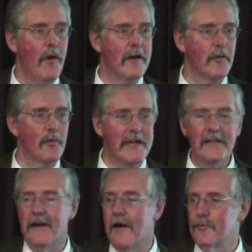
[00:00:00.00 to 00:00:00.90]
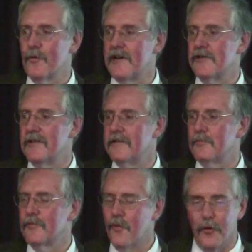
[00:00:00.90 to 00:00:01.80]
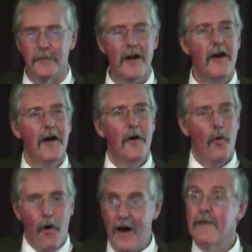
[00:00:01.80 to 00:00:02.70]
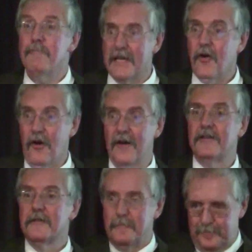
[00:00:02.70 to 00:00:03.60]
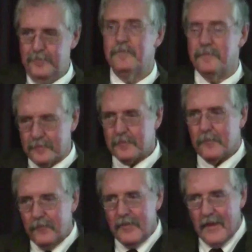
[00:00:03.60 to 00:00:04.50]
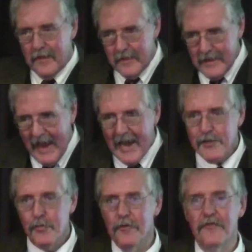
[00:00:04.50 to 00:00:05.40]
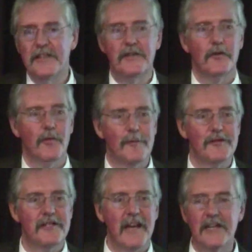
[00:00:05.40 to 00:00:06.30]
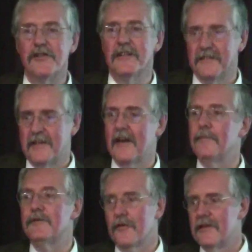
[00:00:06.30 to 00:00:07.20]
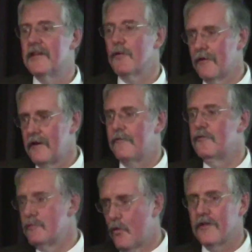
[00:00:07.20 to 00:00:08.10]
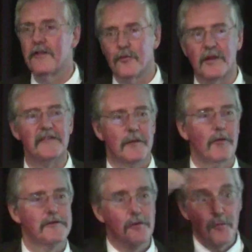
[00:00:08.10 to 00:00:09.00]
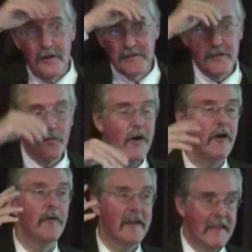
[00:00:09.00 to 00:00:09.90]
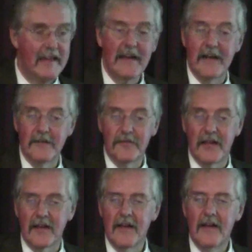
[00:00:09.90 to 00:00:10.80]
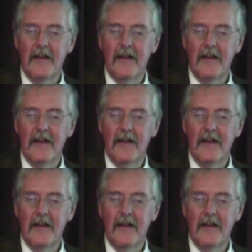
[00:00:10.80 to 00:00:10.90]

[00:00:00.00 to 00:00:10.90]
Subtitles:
when a read operation is performed. Why? Because the actual physical representation is set up so that there are more than 3 zeros or 1s in a row, and that kind of thing.